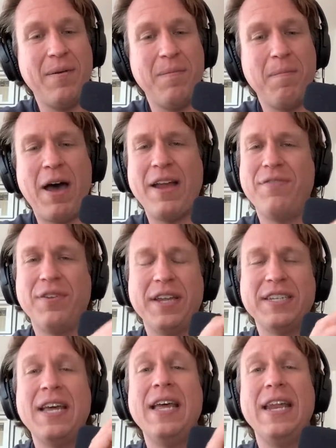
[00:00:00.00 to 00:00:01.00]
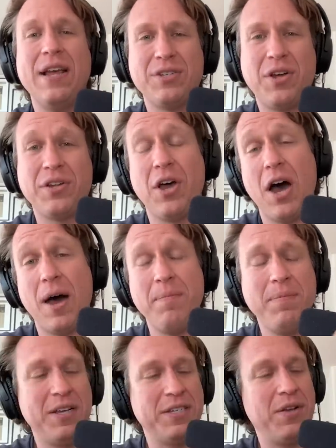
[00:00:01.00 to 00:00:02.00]
mindfulness. Now it's called calm,
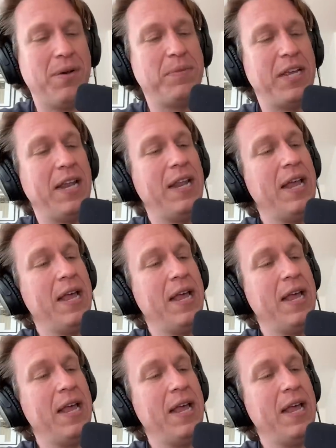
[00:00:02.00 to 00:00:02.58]
because you updated.